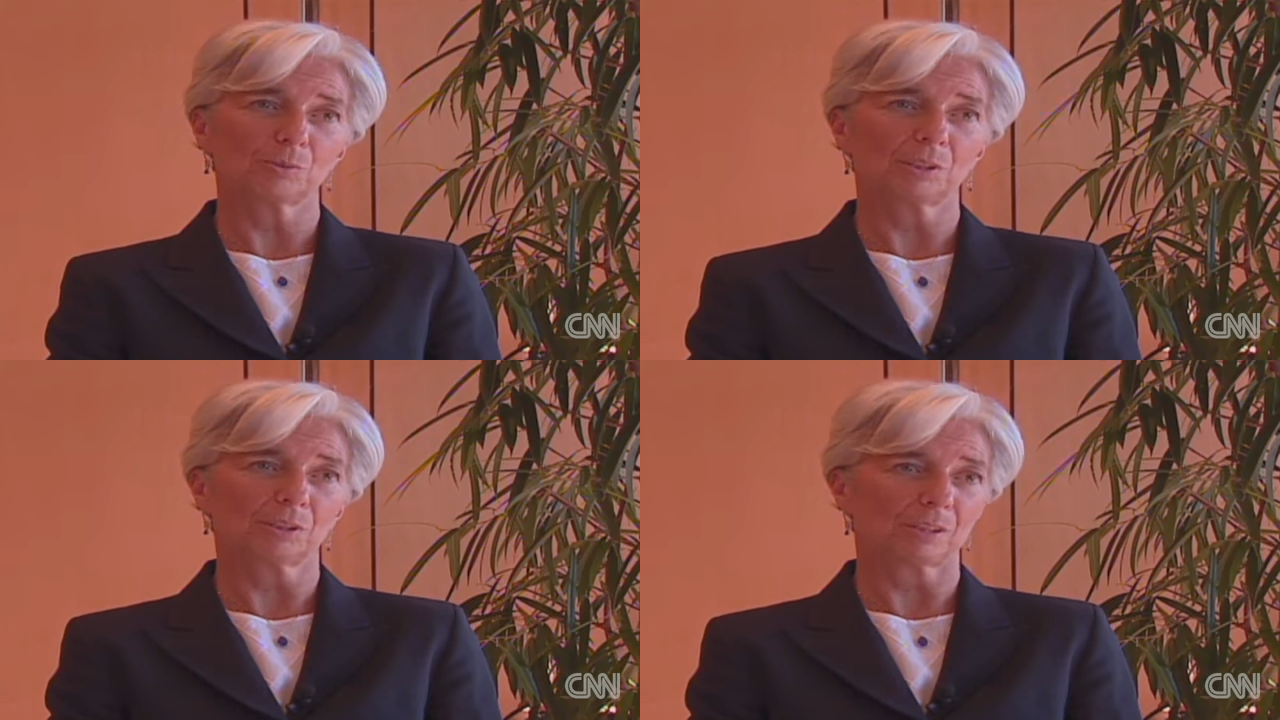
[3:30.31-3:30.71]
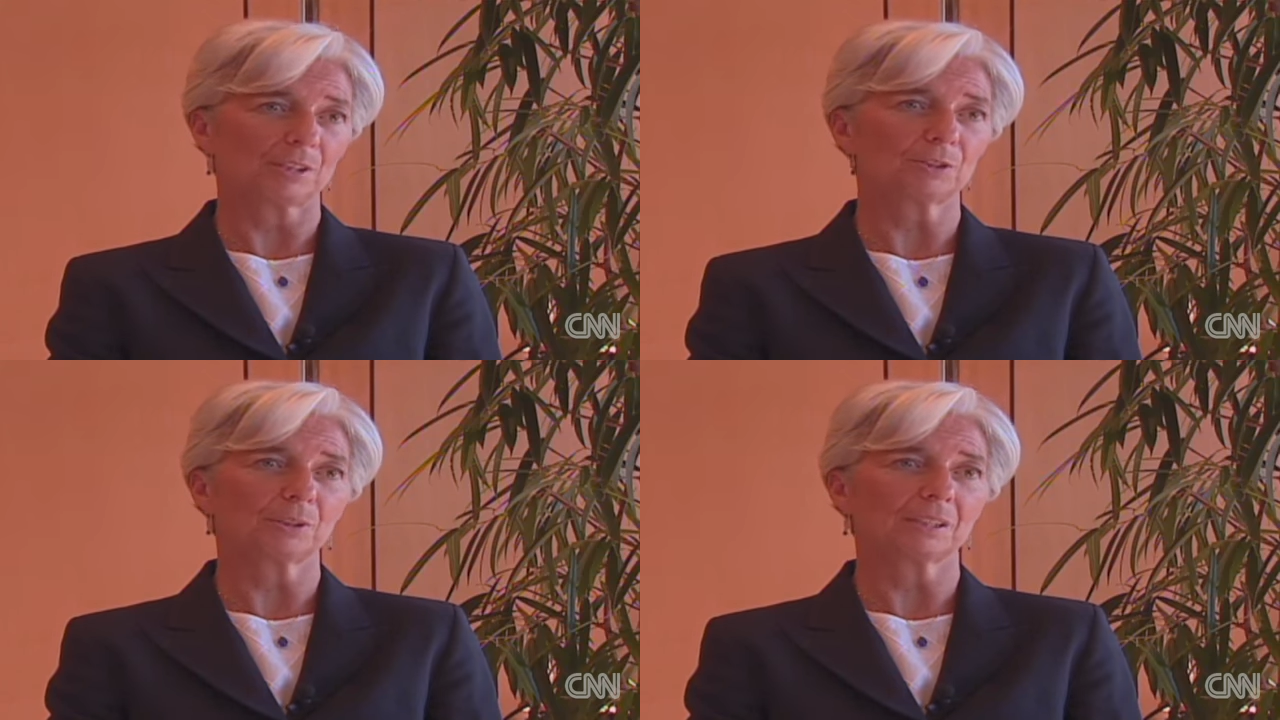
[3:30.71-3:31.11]
We are
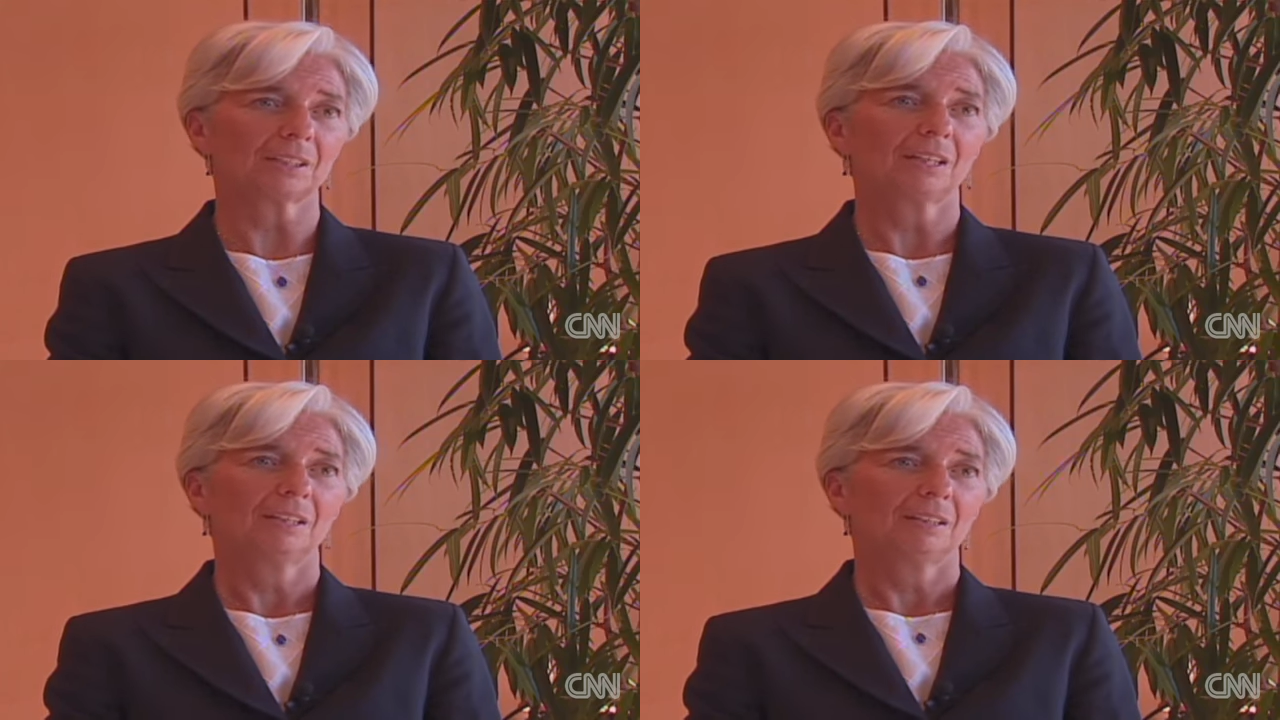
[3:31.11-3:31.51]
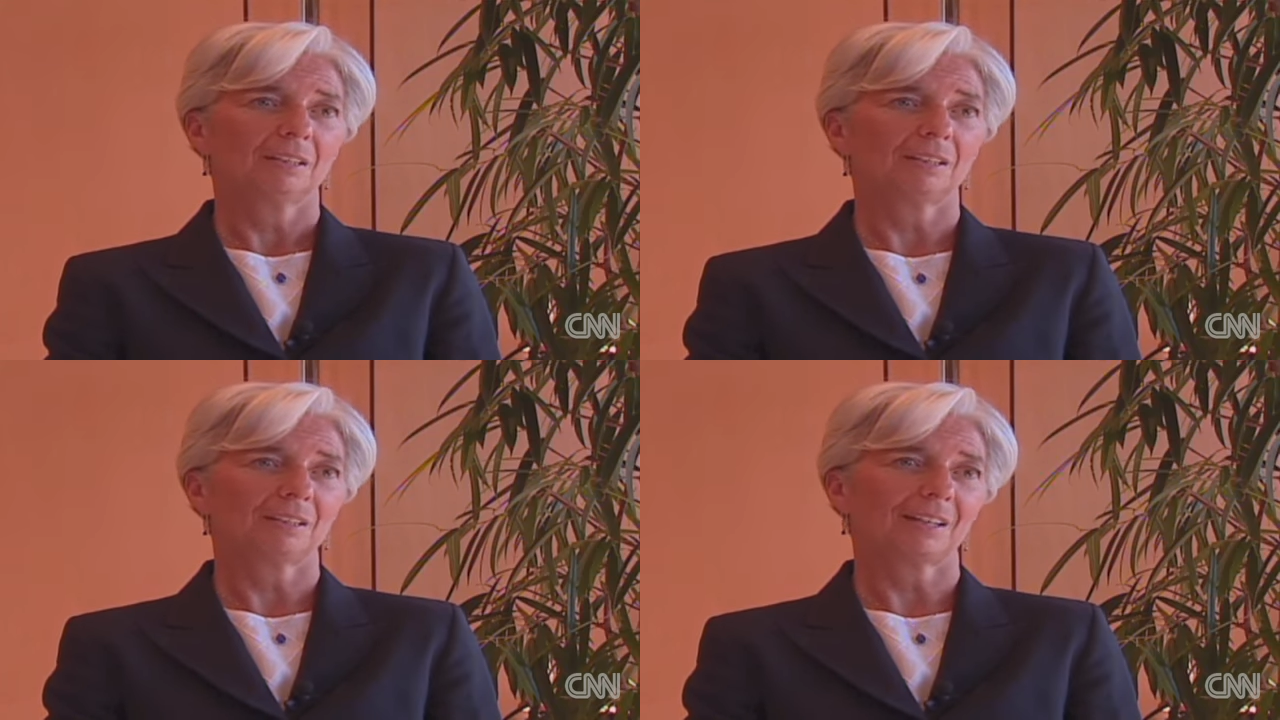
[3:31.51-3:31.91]
entering
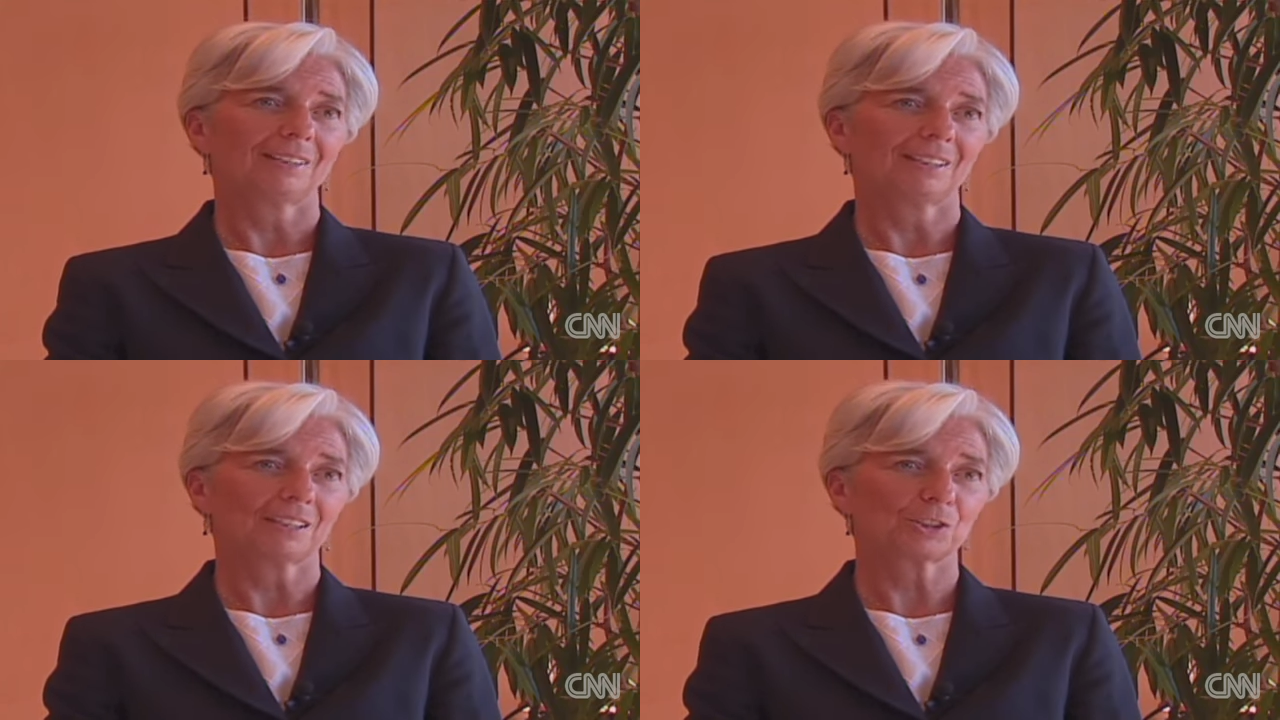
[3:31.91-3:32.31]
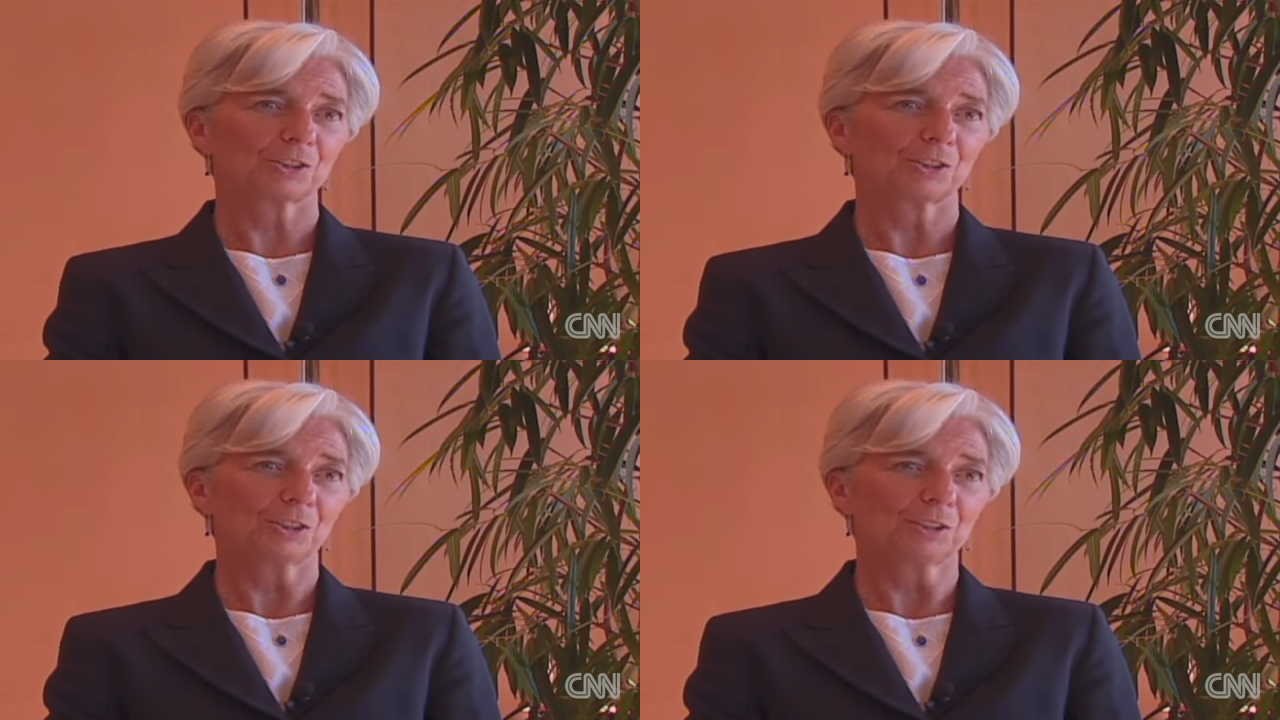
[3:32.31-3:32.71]
Uh, an
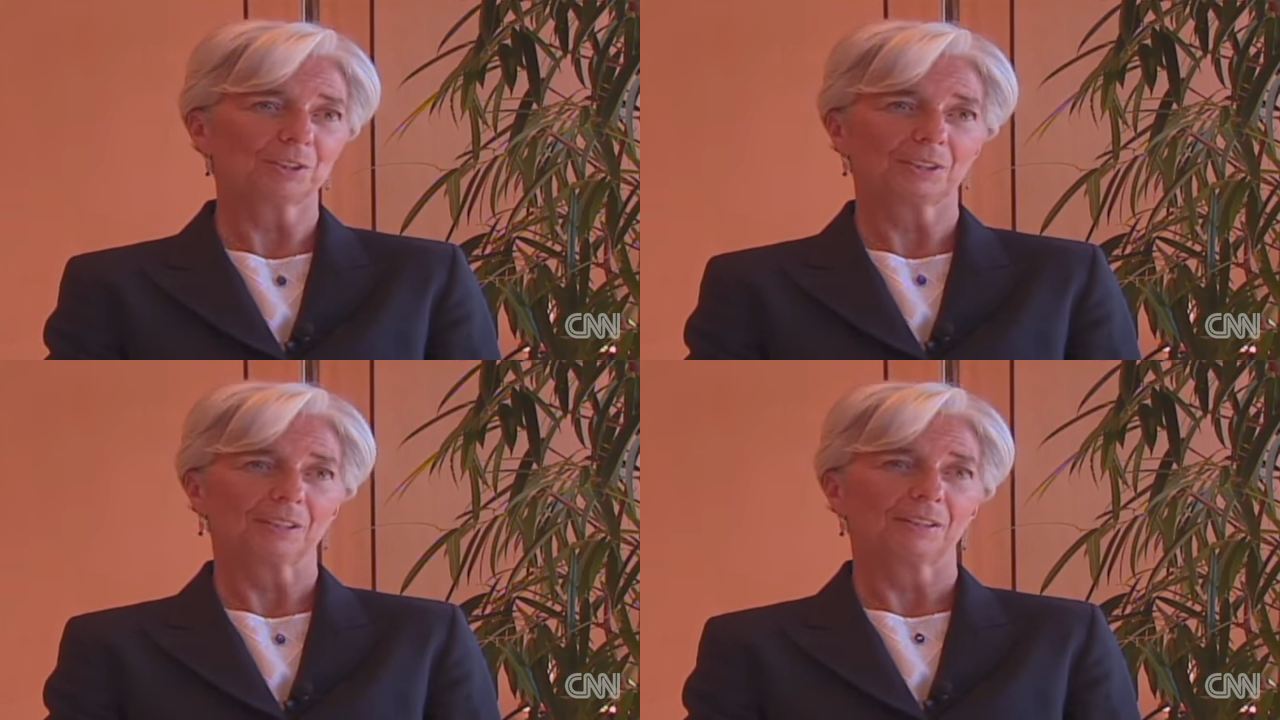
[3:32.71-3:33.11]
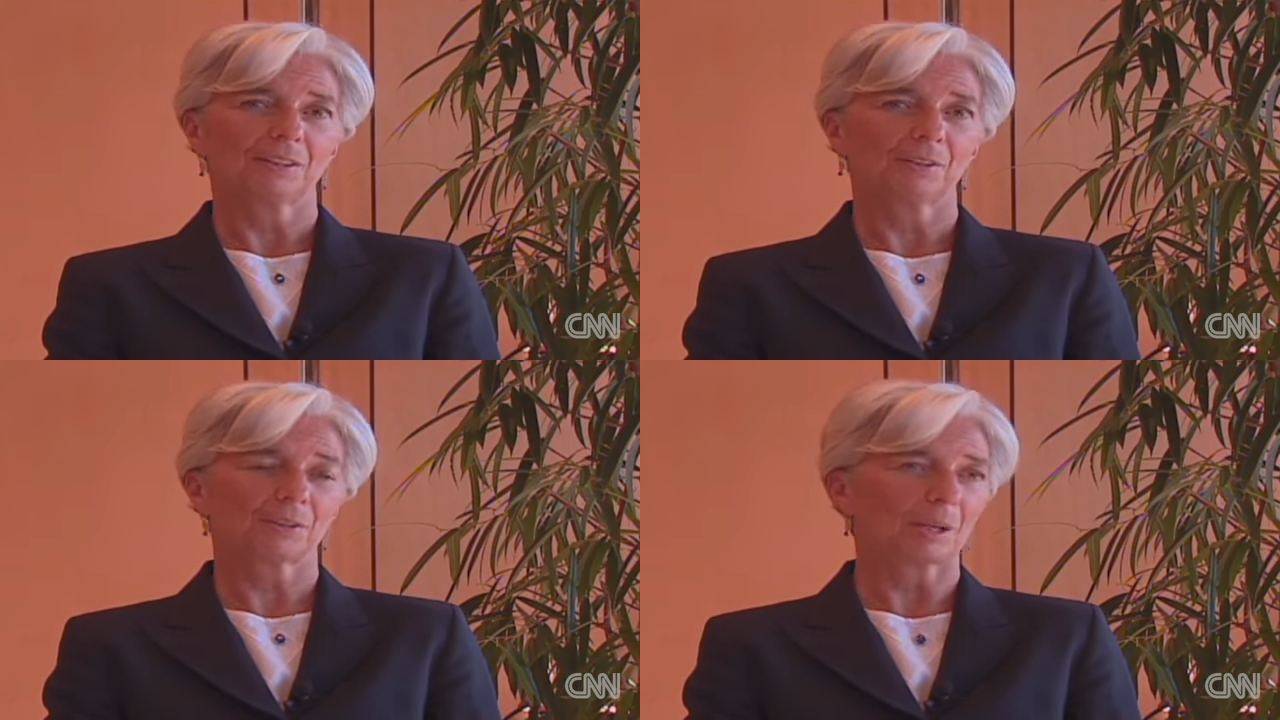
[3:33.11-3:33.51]
election year,
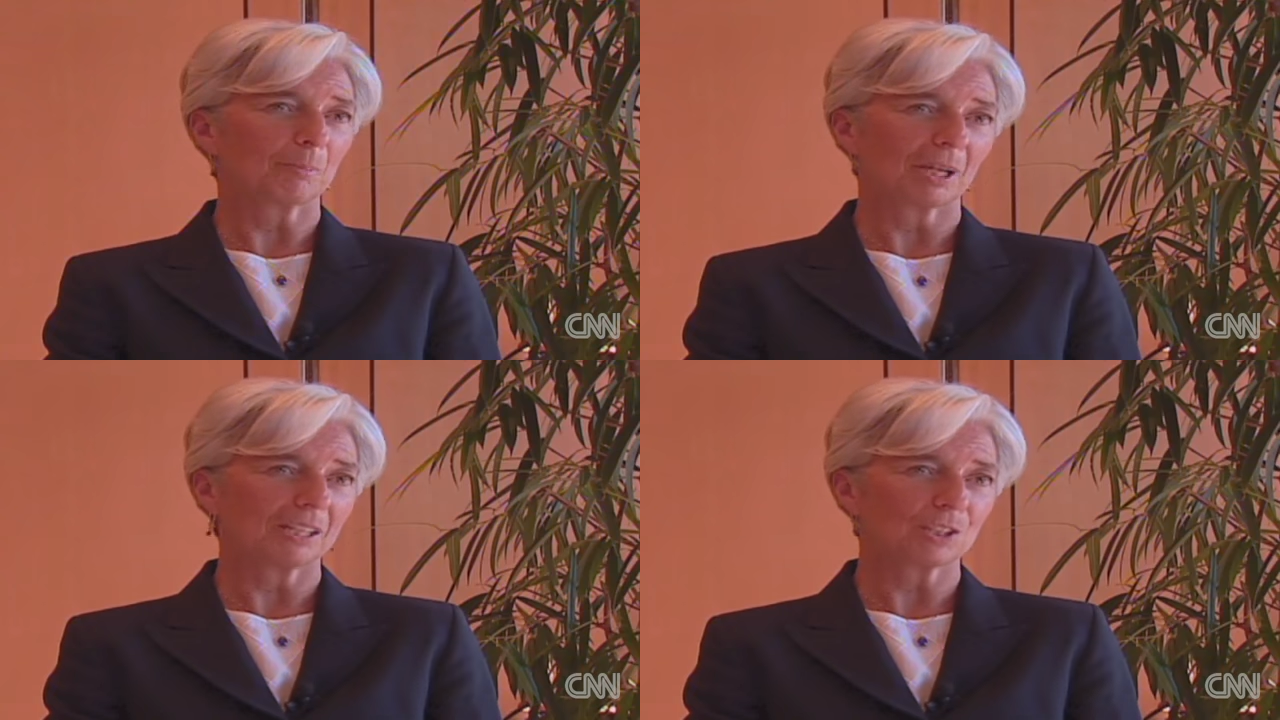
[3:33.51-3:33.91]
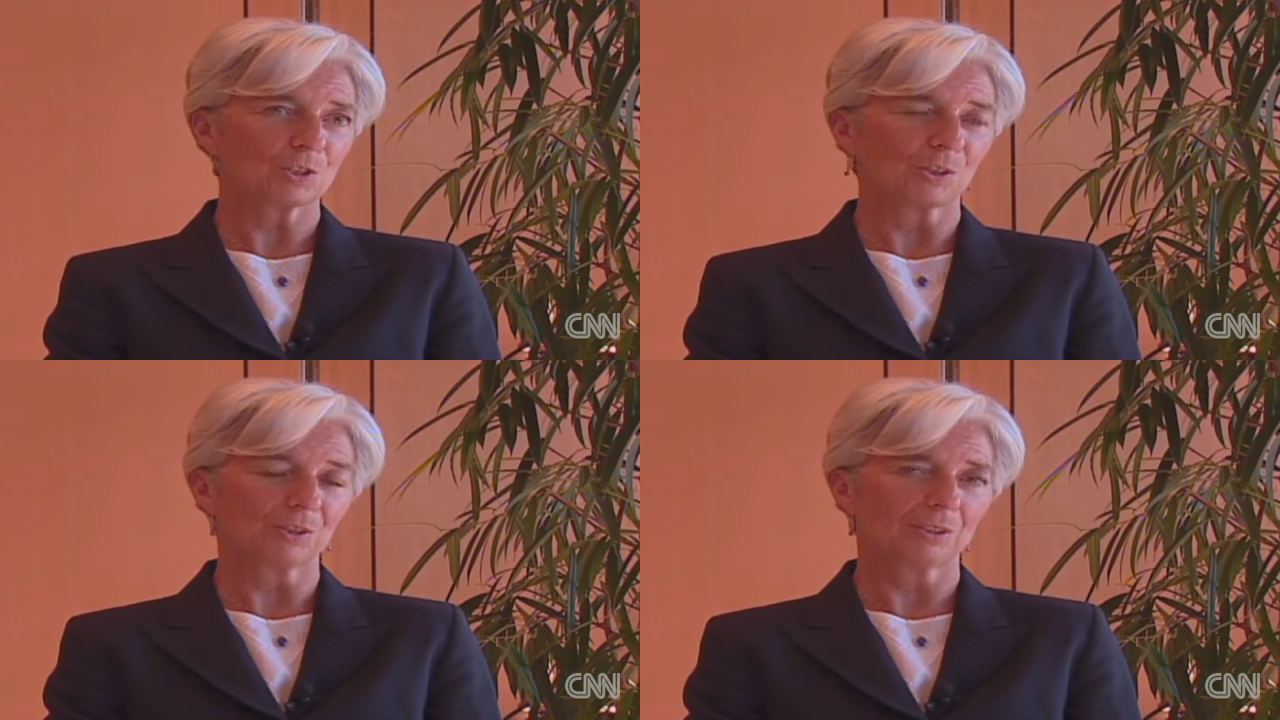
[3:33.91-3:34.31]
uh, the campaign
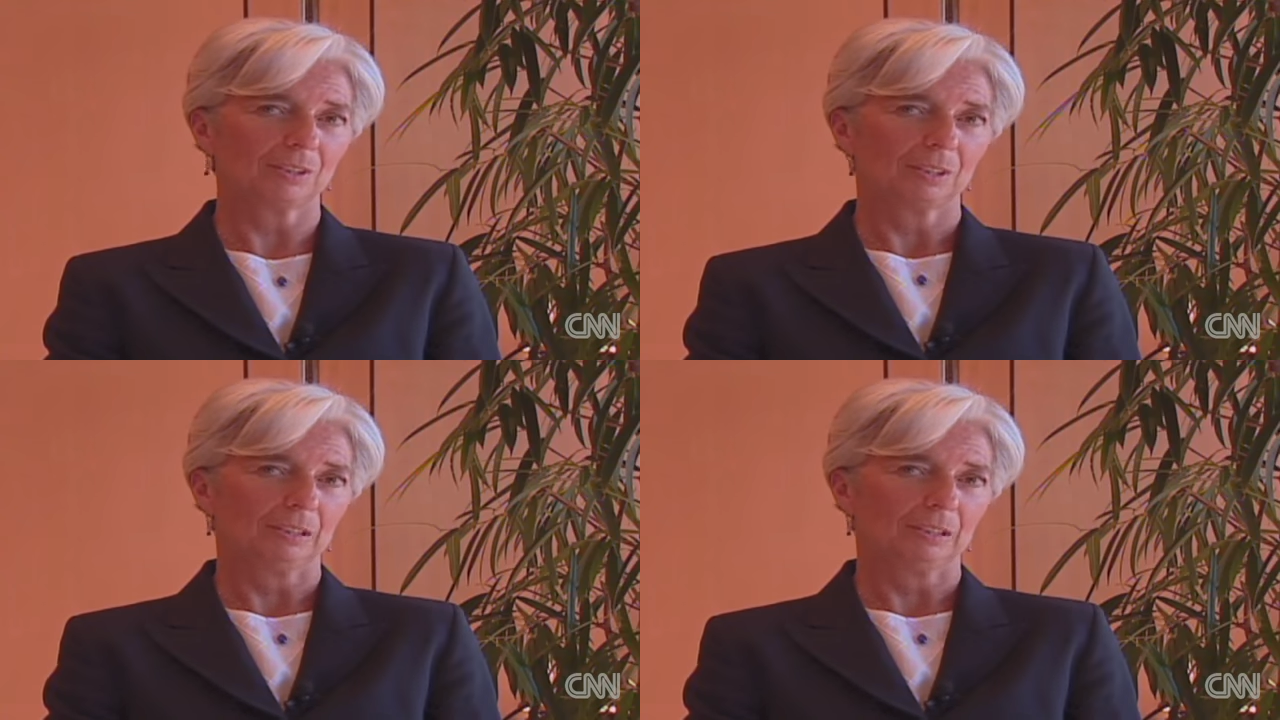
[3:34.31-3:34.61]
is on,